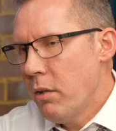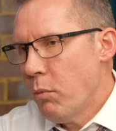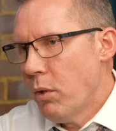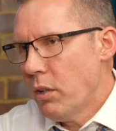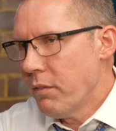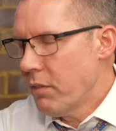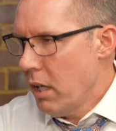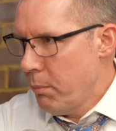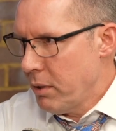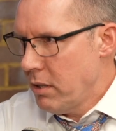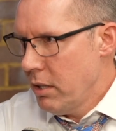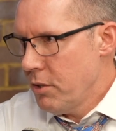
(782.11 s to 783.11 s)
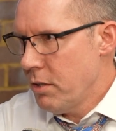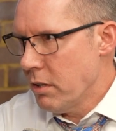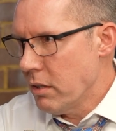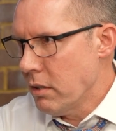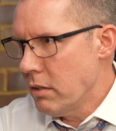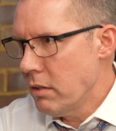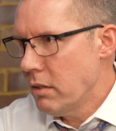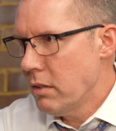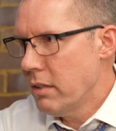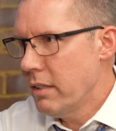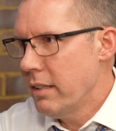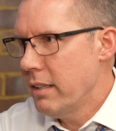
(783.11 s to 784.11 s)
world of competition,
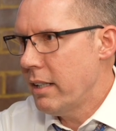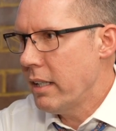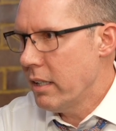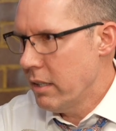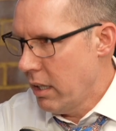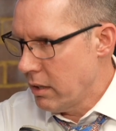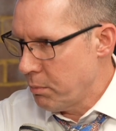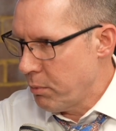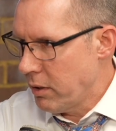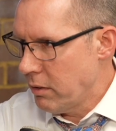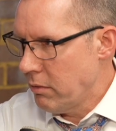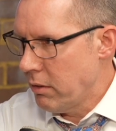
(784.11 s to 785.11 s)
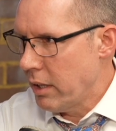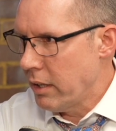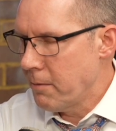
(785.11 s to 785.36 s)
they get desperate, right?